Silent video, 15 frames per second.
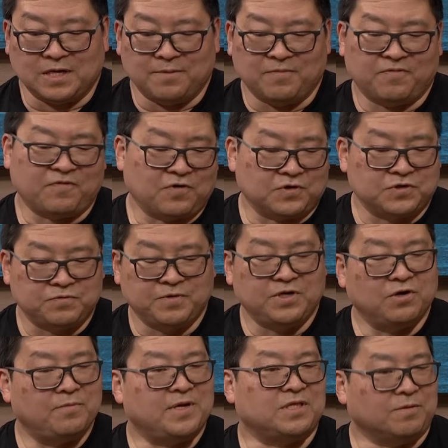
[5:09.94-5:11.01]
um, of course, we
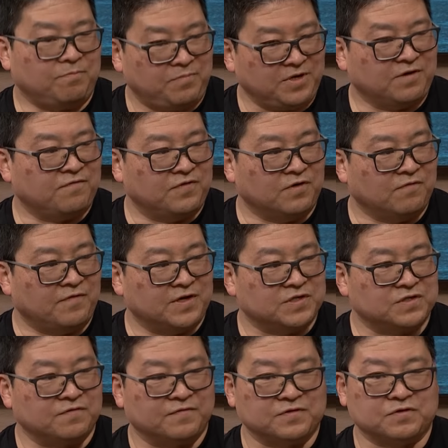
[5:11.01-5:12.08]
know about the big film
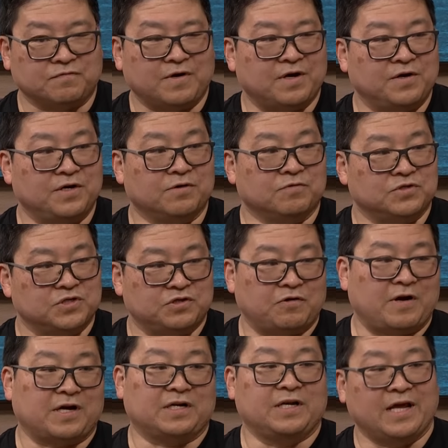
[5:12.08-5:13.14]
festivals around here, which
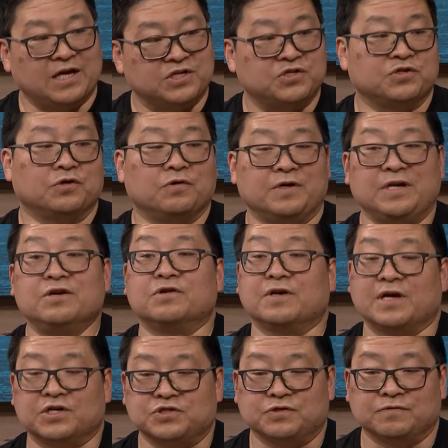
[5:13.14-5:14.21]
attract national and
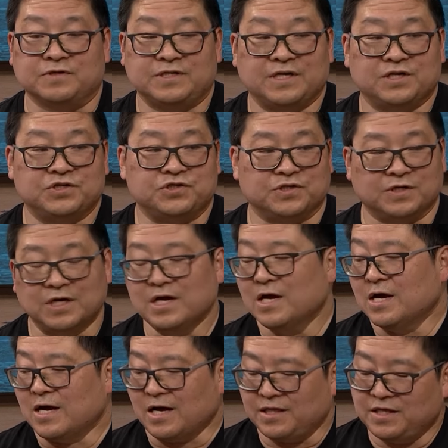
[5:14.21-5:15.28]
international attention.
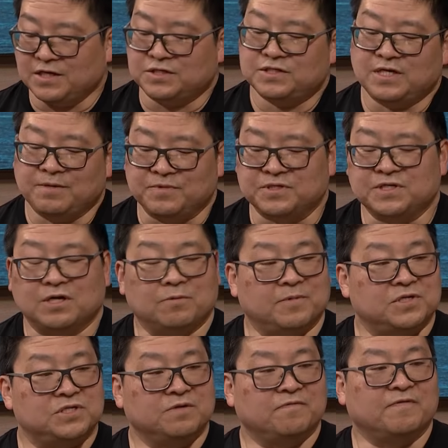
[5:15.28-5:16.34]
I think it's time to
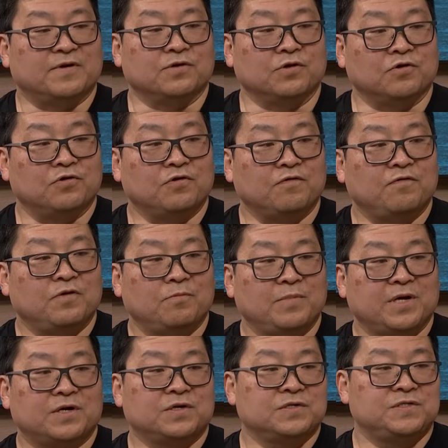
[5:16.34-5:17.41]
celebrate some of our local
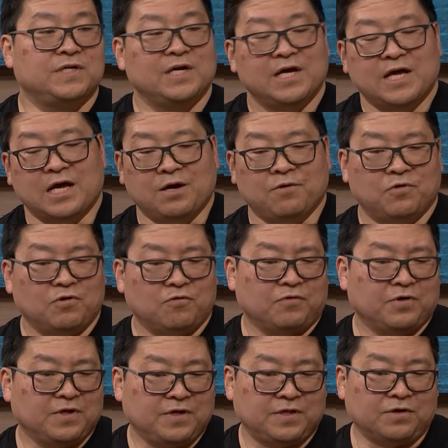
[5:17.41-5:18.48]
filmmakers, and we're
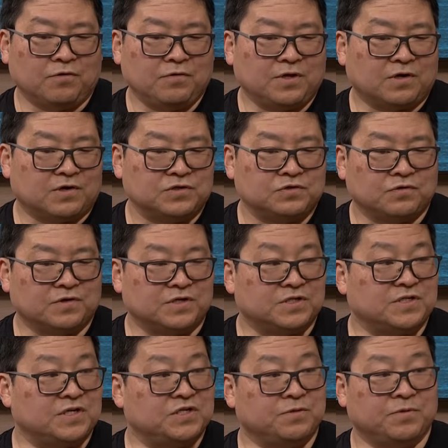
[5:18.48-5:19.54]
really the only arts
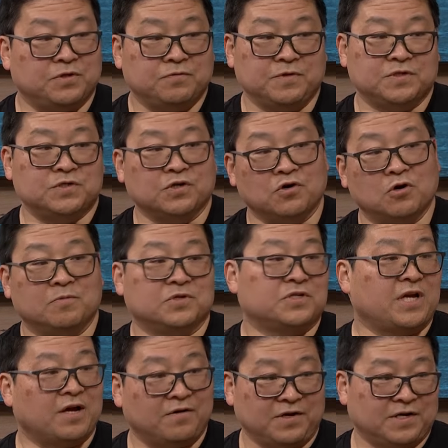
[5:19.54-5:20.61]
organization between Snohomish
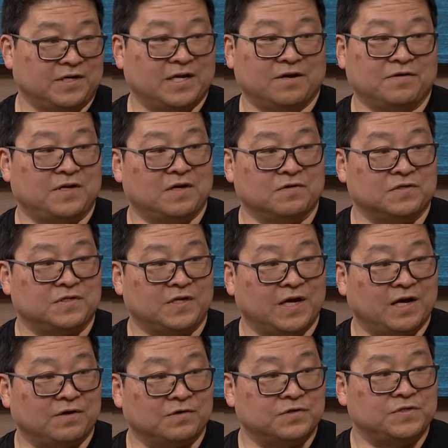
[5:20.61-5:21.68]
County and downtown
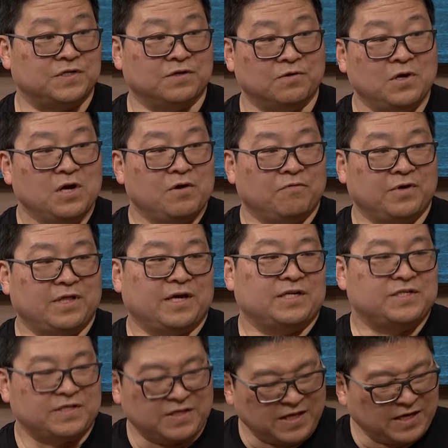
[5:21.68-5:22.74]
Seattle, so we like
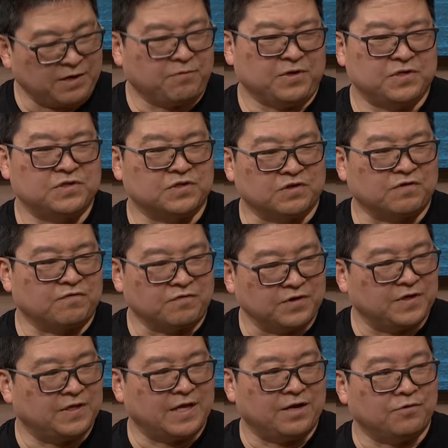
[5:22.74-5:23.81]
thinking we serve
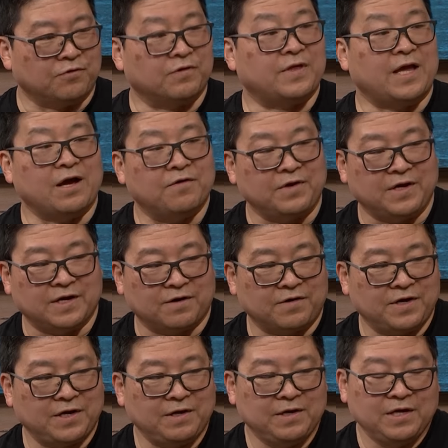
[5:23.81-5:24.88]
really that North County
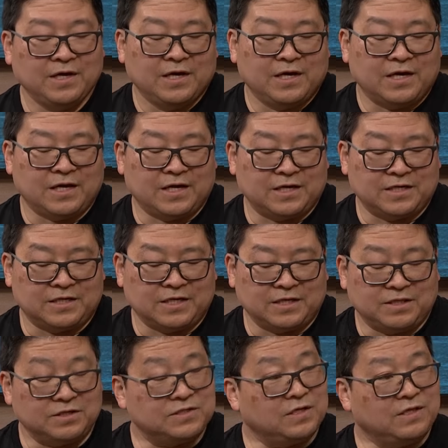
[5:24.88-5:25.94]
area, and uh,
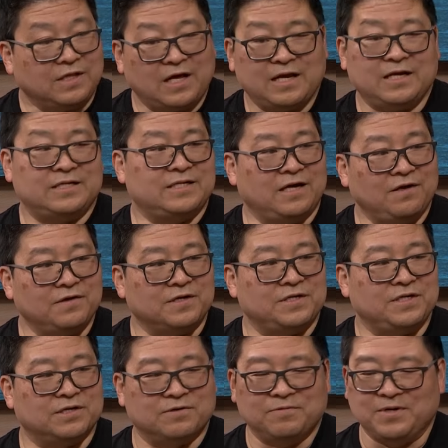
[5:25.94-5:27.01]
there's a lot of talent,
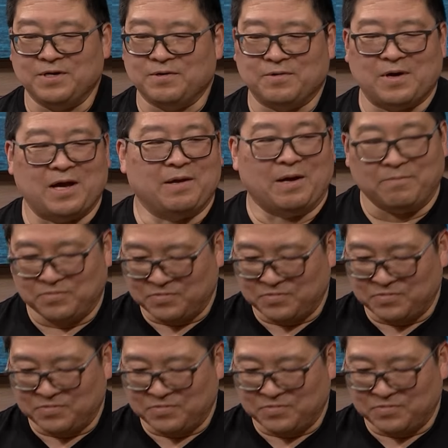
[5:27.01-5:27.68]
you know. You know, I, am